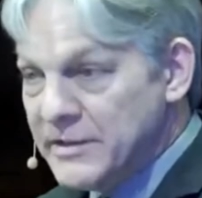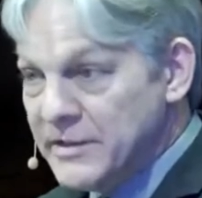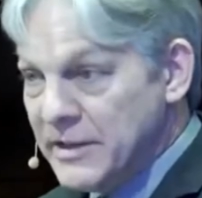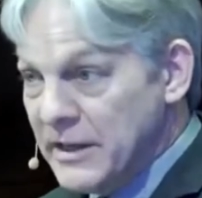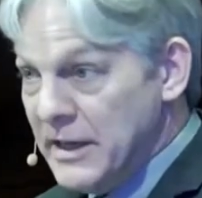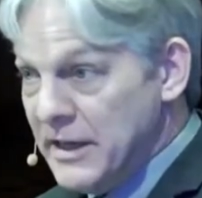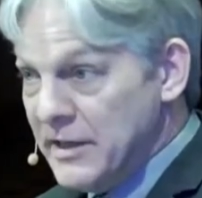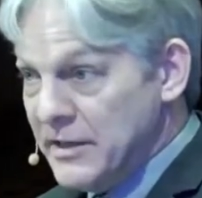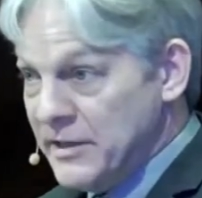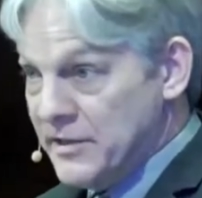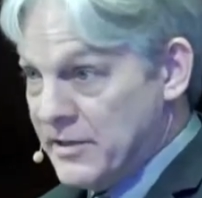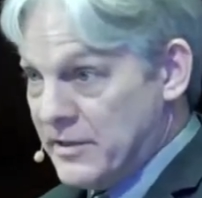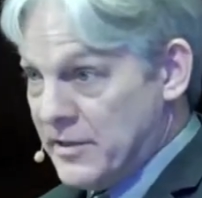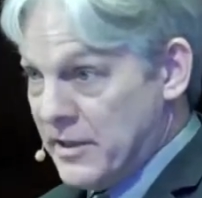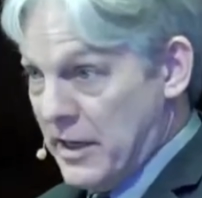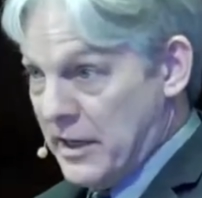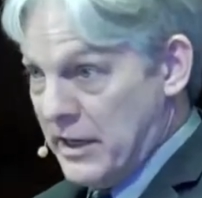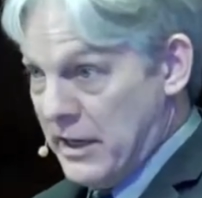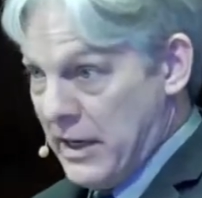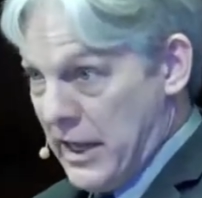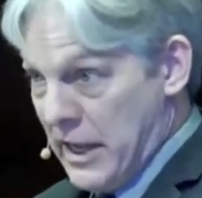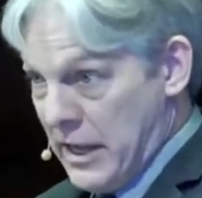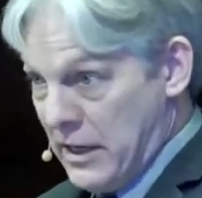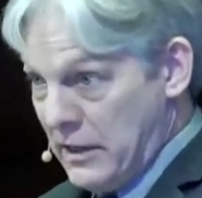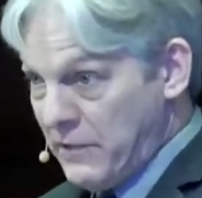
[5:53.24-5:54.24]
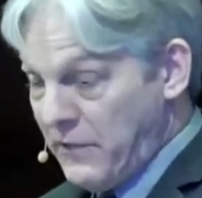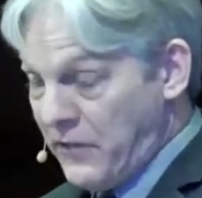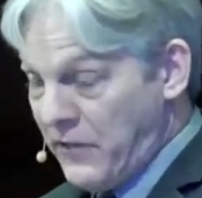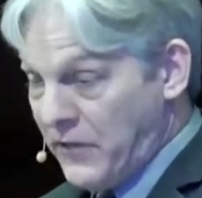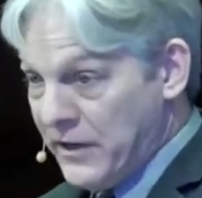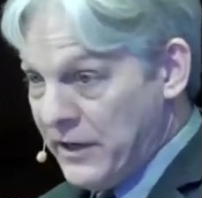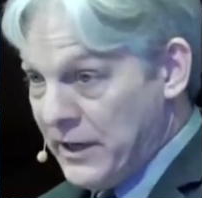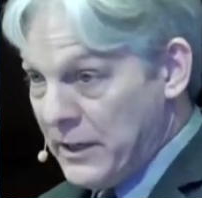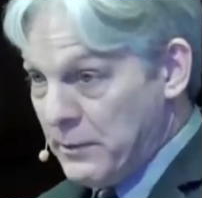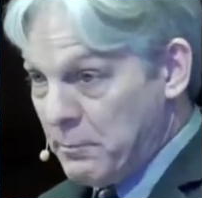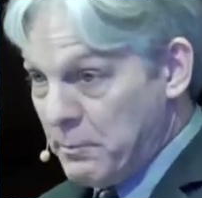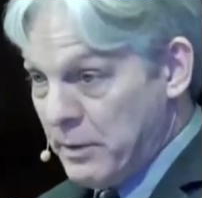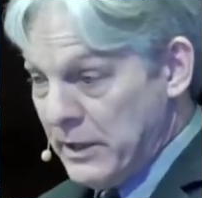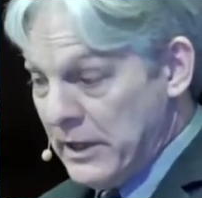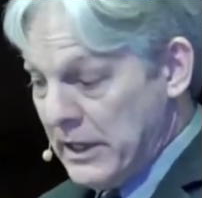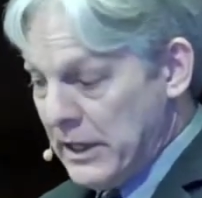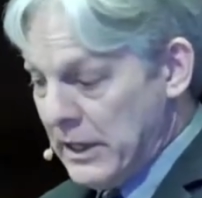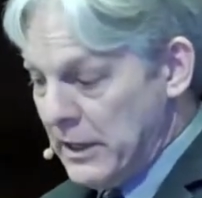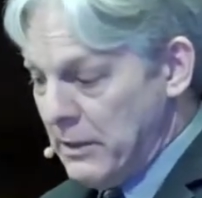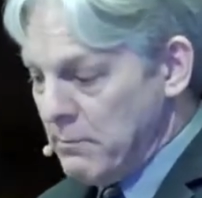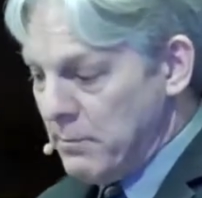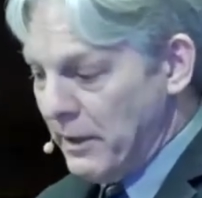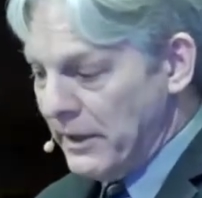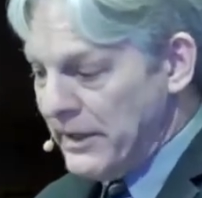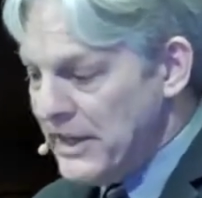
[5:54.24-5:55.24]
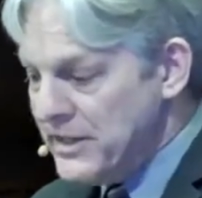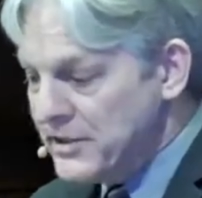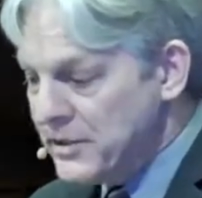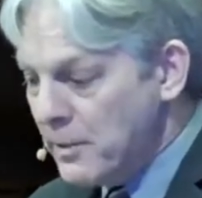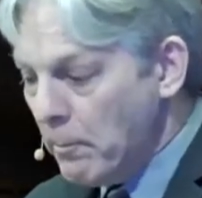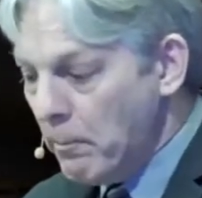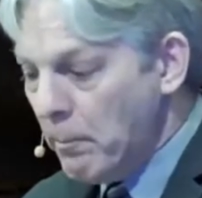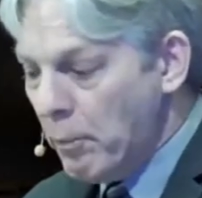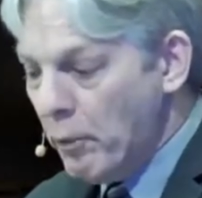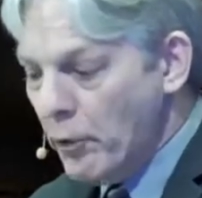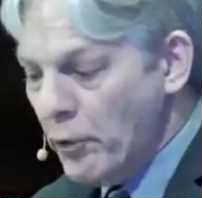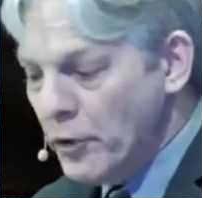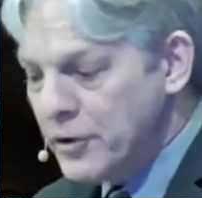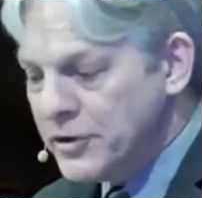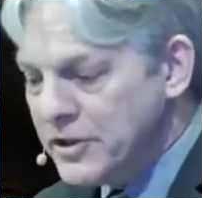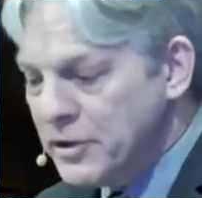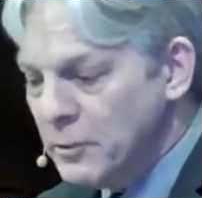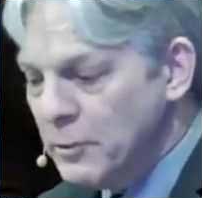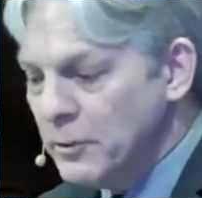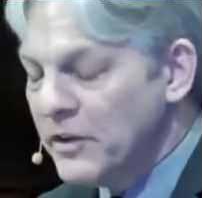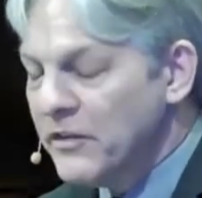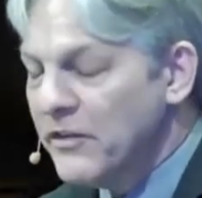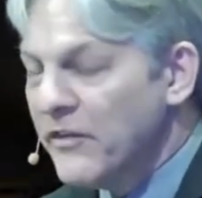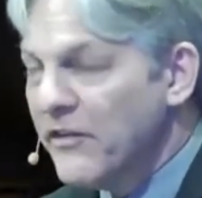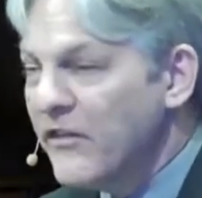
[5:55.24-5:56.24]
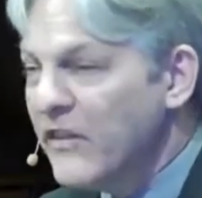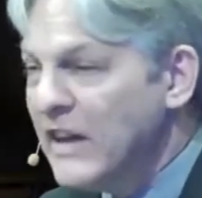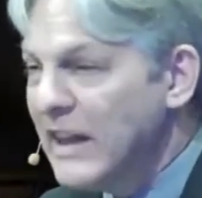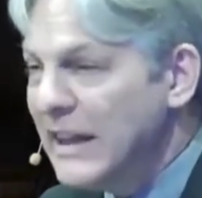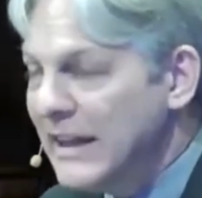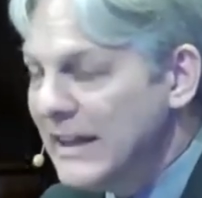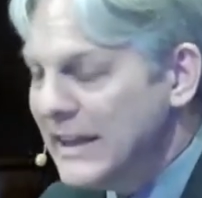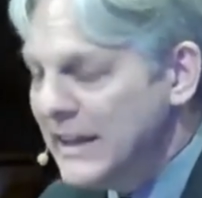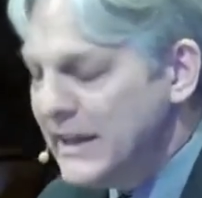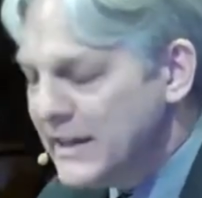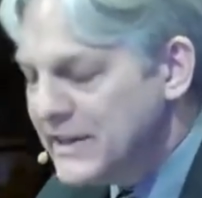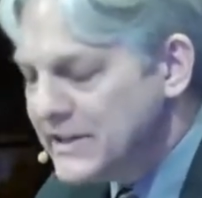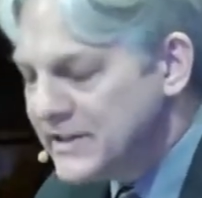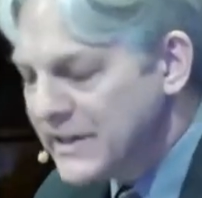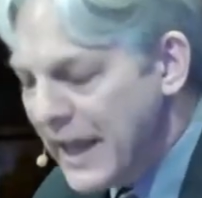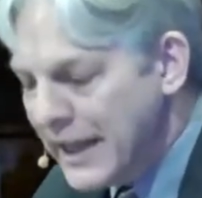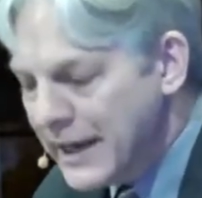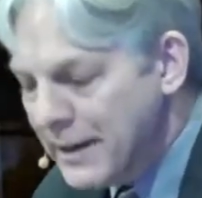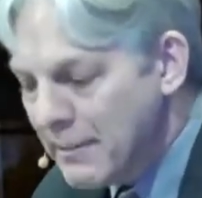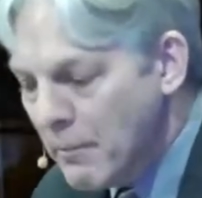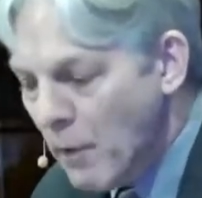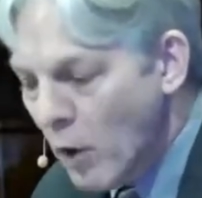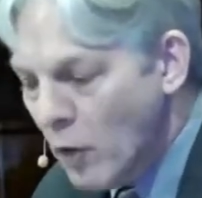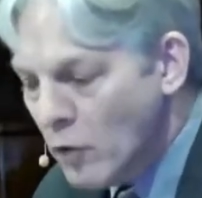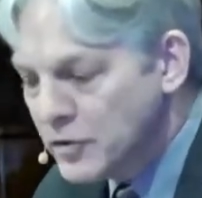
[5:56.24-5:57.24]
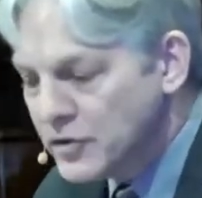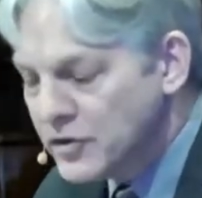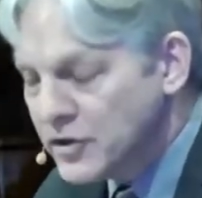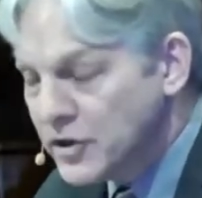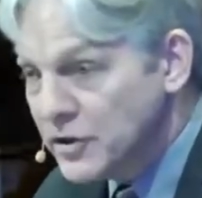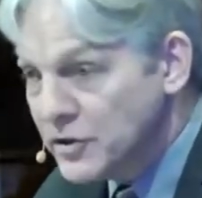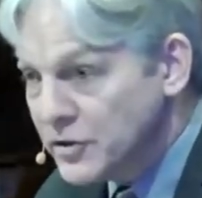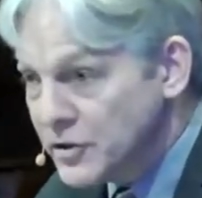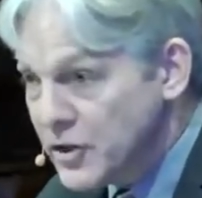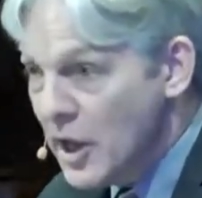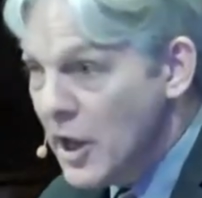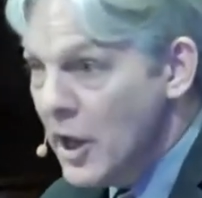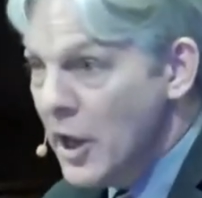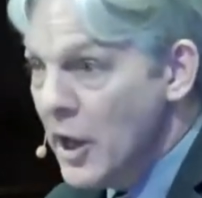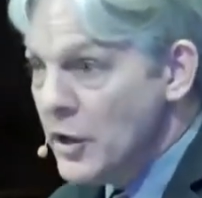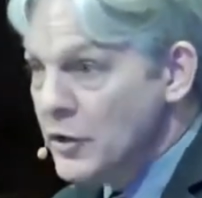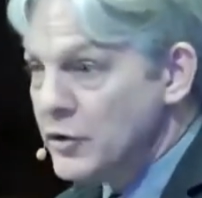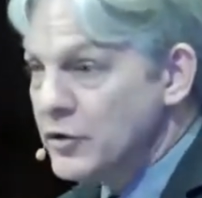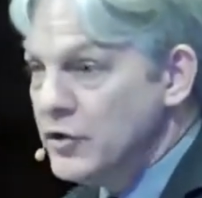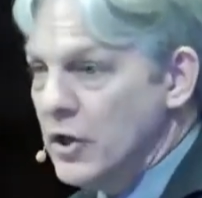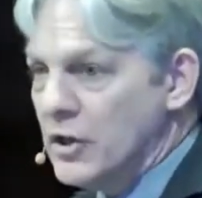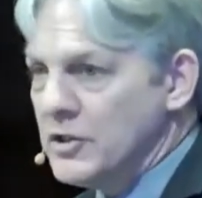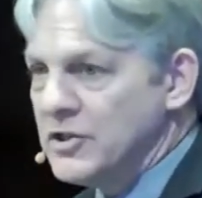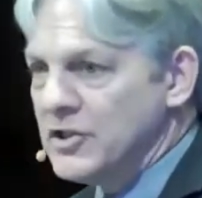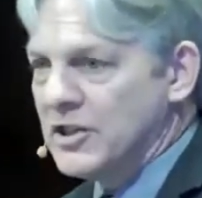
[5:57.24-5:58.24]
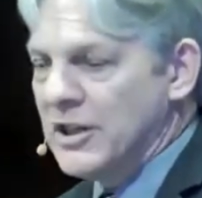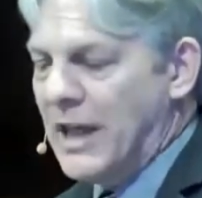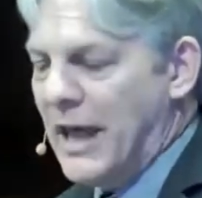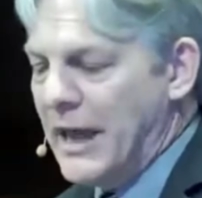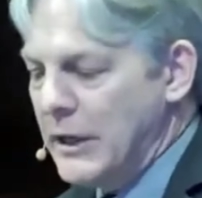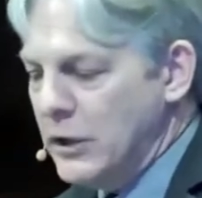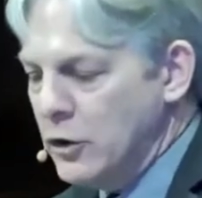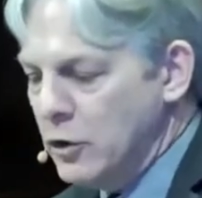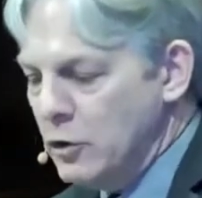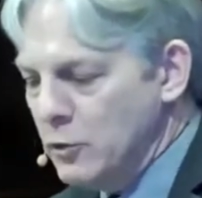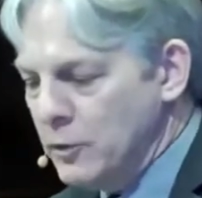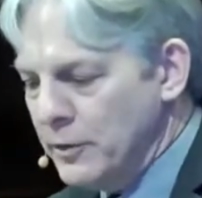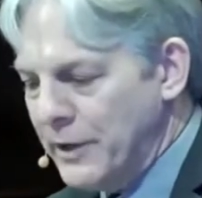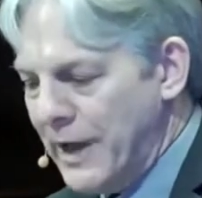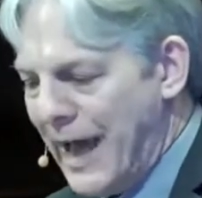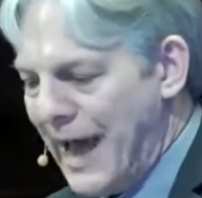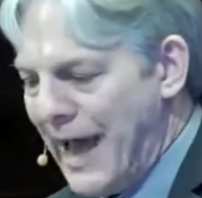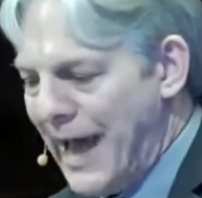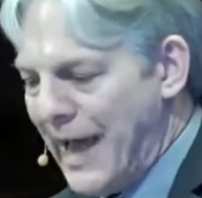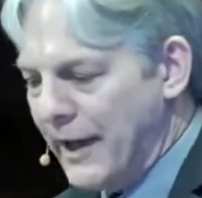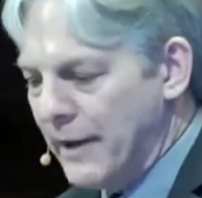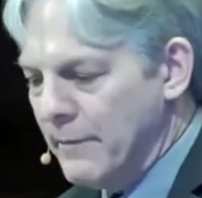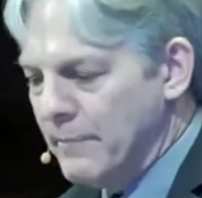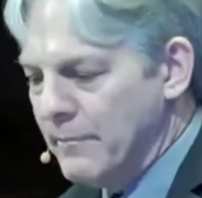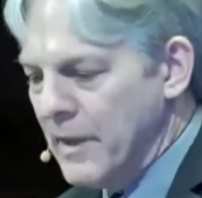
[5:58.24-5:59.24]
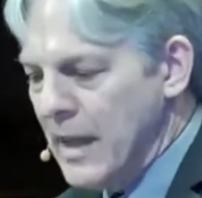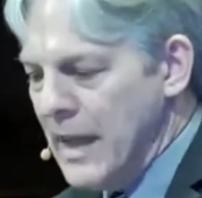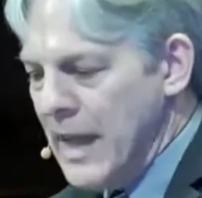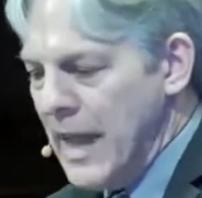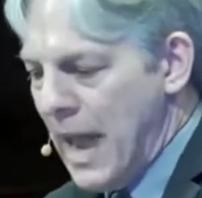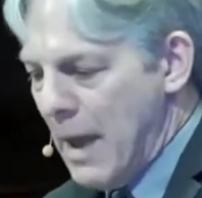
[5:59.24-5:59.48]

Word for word: He's, he's an infinite being, but He's a person with feelings and emotions just like you and I.